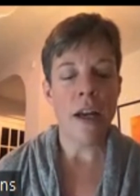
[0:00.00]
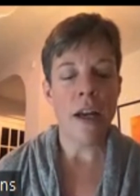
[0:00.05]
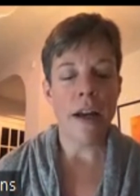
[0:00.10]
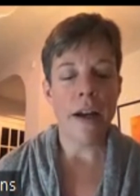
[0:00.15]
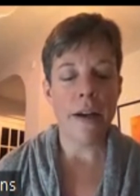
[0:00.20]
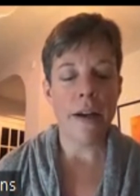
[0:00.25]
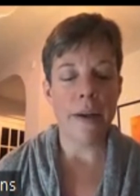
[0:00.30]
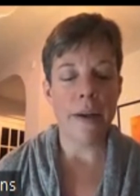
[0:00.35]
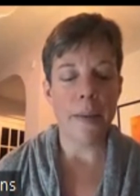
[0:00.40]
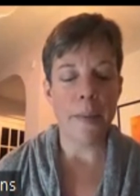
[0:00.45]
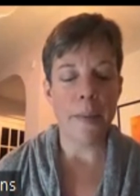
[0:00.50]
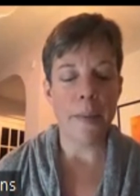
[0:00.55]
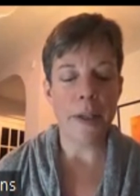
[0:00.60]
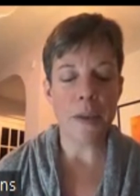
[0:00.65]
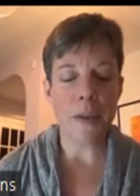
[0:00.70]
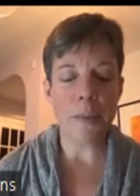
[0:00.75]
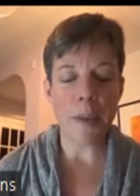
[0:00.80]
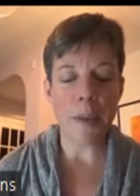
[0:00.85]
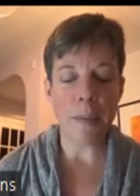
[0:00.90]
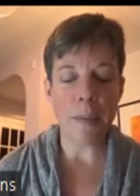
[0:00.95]
um, has
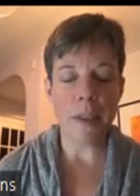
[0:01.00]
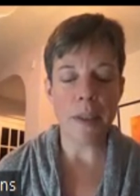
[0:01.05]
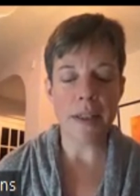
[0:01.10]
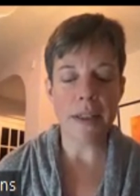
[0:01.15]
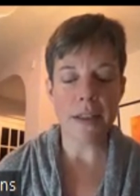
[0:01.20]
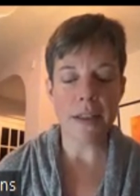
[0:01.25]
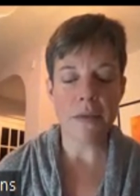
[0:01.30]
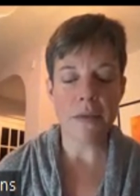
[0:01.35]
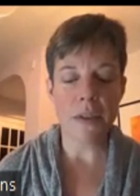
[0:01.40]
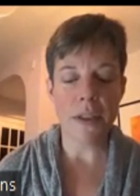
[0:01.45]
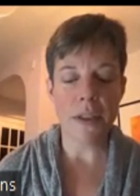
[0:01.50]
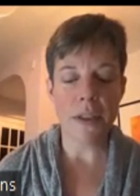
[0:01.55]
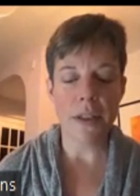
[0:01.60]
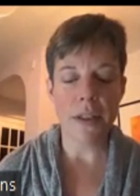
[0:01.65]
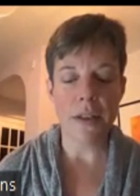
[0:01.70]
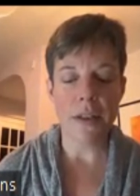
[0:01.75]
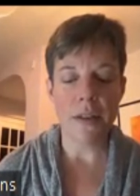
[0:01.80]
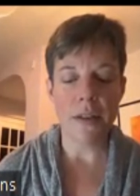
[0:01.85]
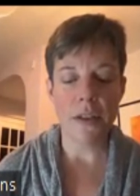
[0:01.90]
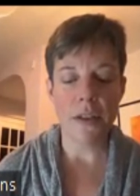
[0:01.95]
been because of
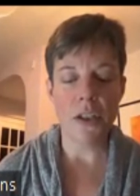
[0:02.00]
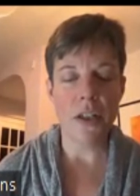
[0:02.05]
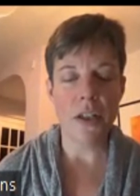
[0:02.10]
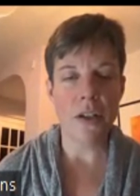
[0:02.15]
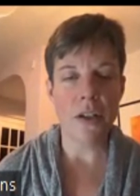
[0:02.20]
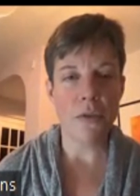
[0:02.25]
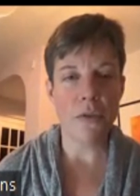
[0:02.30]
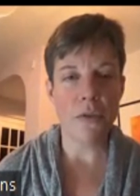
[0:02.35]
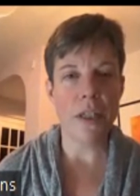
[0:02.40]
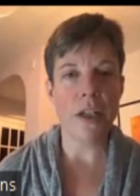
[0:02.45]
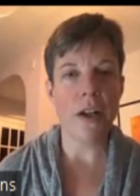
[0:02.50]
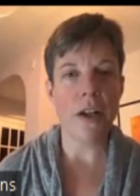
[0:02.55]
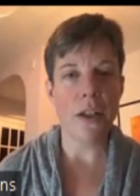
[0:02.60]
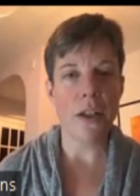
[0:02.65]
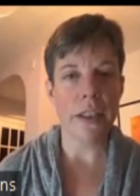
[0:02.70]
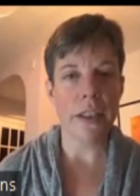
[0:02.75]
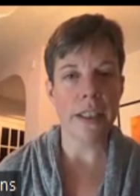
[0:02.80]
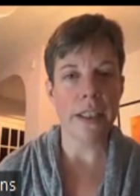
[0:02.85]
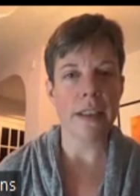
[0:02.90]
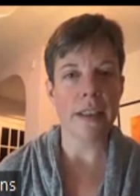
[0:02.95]
the the gender free
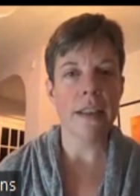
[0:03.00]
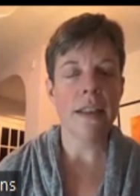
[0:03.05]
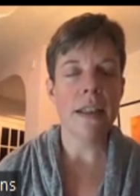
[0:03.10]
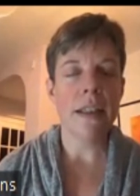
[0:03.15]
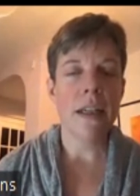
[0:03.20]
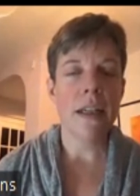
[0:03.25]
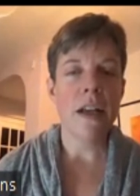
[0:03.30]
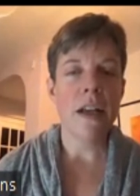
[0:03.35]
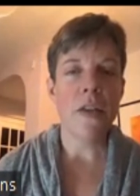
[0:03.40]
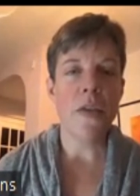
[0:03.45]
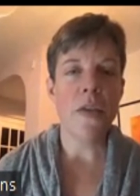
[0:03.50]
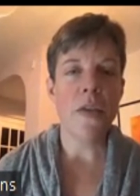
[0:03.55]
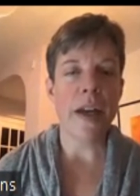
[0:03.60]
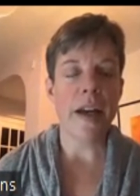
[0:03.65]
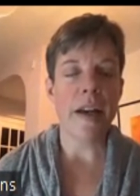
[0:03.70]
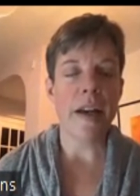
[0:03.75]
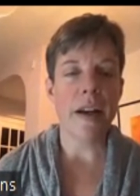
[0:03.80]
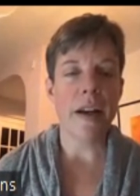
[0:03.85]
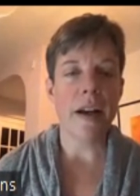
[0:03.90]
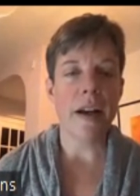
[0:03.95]
calling
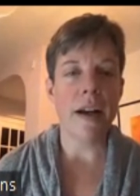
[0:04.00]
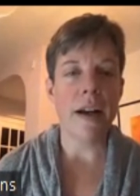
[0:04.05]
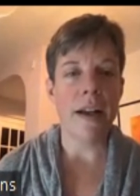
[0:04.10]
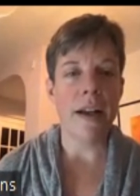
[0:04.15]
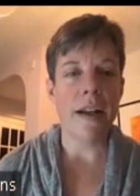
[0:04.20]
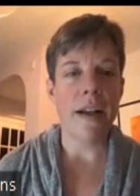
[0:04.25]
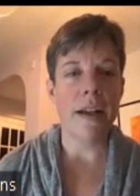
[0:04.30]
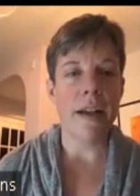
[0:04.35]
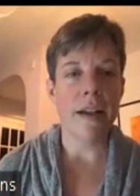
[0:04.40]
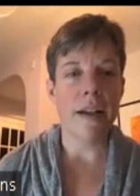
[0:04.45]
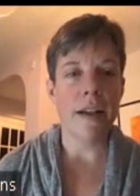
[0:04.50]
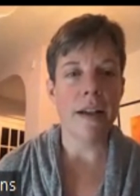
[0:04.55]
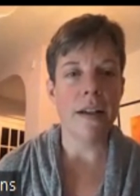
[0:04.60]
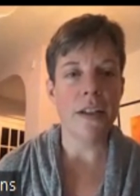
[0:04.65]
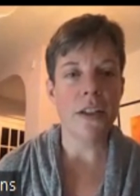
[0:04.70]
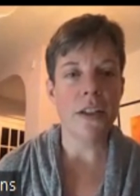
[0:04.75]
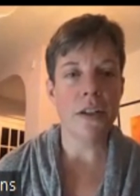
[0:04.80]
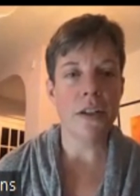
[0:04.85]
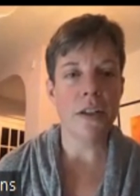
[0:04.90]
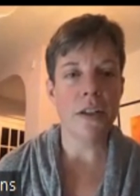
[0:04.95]
that I uh,
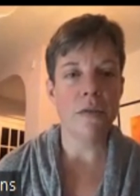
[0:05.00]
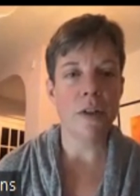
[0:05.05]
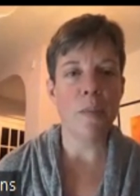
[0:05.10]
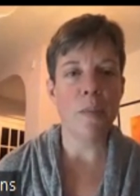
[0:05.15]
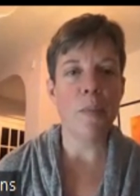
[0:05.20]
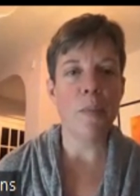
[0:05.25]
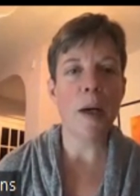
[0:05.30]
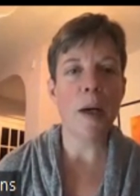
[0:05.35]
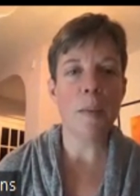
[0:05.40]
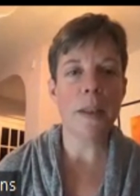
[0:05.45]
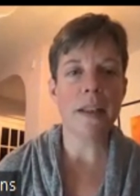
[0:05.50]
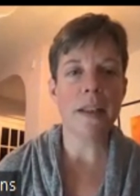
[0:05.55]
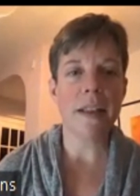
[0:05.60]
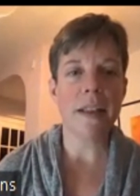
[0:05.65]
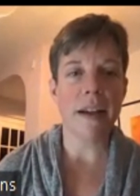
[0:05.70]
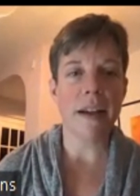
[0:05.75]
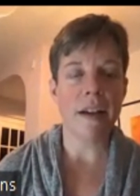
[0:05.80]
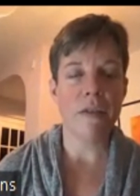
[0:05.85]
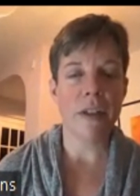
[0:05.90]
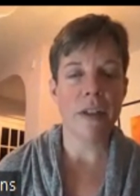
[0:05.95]
started very publicly
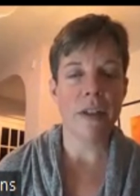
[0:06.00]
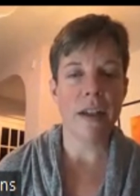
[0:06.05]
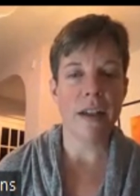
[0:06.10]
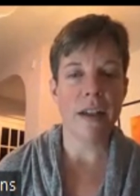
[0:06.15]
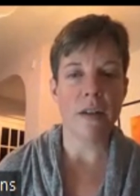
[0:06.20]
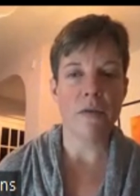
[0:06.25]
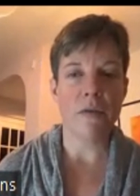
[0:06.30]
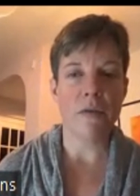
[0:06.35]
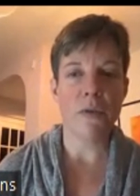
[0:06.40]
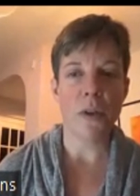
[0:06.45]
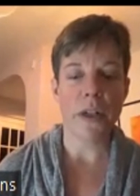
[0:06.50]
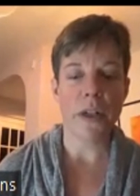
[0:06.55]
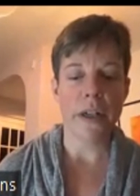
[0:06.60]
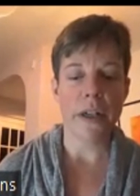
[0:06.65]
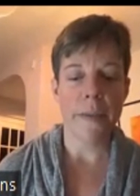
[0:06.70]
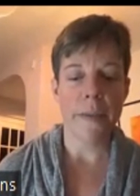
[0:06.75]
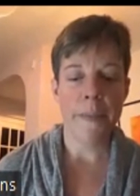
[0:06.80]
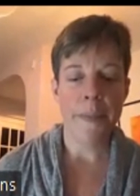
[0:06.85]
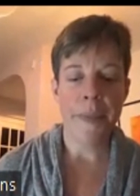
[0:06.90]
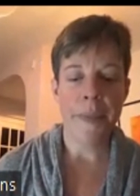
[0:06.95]
advocating for
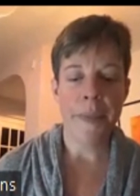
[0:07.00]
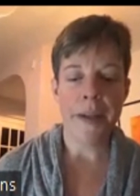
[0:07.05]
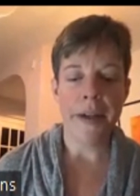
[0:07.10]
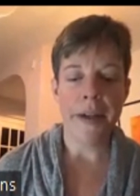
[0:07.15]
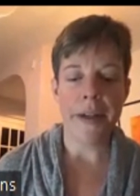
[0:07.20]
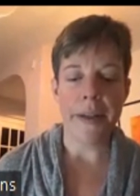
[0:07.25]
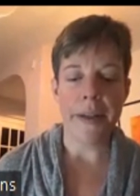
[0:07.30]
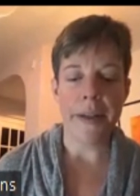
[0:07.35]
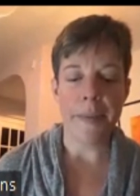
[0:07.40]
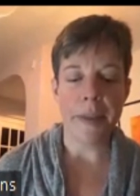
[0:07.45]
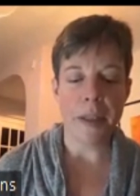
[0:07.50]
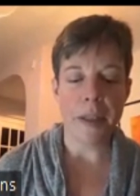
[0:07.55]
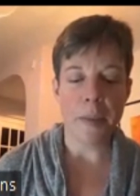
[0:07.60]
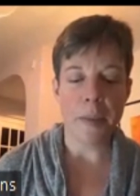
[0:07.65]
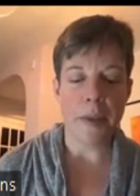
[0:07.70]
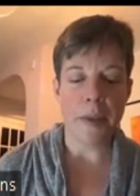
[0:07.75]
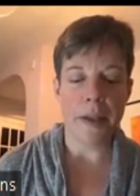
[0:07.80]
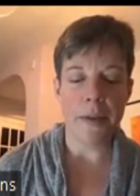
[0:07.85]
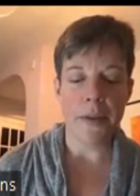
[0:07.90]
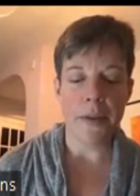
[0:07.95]
um, in
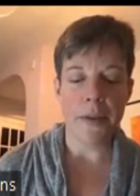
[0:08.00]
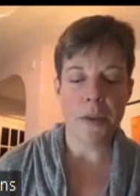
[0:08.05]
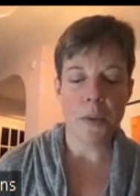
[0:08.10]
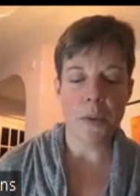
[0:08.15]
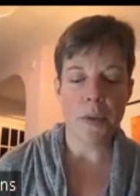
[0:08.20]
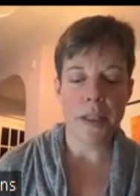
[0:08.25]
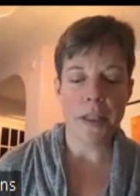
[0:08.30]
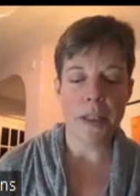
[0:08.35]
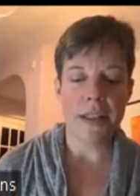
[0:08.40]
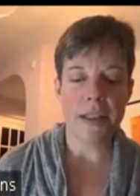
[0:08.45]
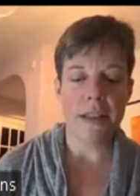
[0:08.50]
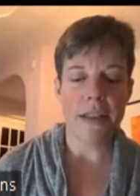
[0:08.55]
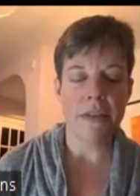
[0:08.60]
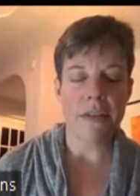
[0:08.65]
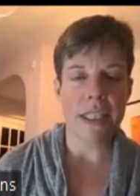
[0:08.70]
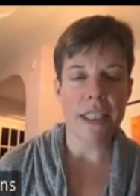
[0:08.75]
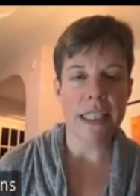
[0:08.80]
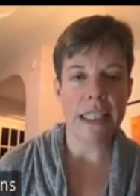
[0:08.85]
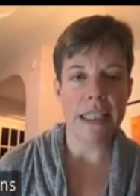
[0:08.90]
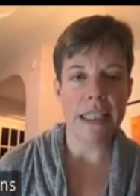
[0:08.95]
about
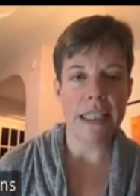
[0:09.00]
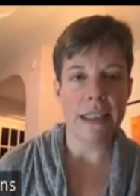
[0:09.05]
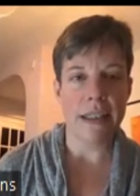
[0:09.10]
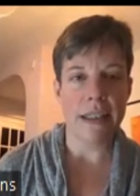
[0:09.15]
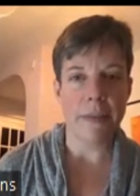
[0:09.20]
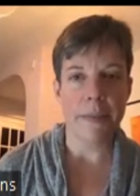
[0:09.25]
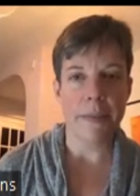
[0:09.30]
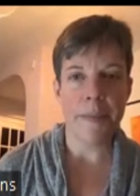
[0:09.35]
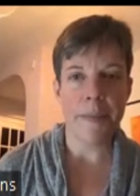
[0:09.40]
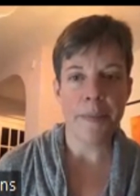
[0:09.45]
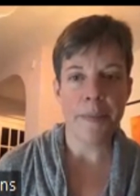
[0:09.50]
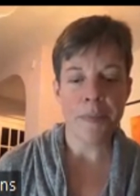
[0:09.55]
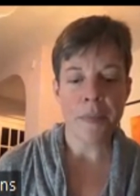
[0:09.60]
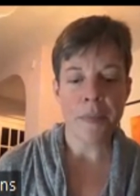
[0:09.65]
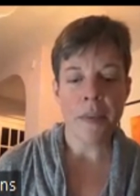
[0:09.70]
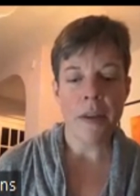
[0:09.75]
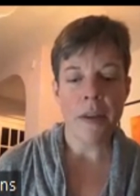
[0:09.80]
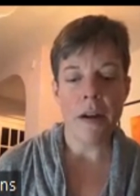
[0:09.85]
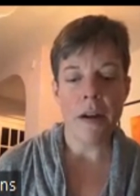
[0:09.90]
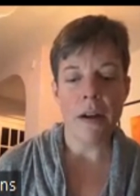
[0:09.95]
2017.
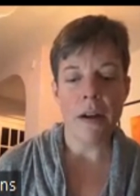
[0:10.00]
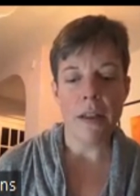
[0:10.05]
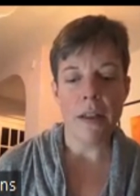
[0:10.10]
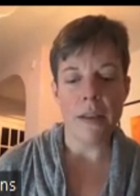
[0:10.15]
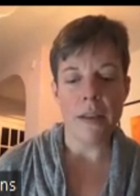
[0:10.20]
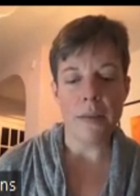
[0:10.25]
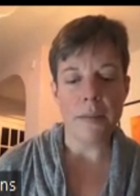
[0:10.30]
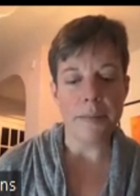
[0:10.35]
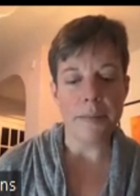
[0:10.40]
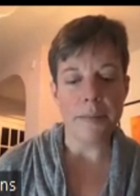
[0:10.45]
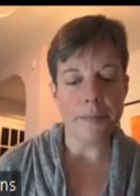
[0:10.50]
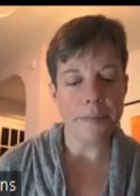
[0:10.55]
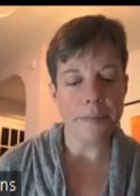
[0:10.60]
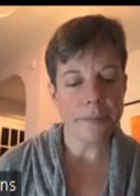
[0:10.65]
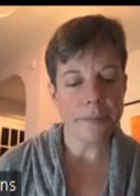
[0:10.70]
Um,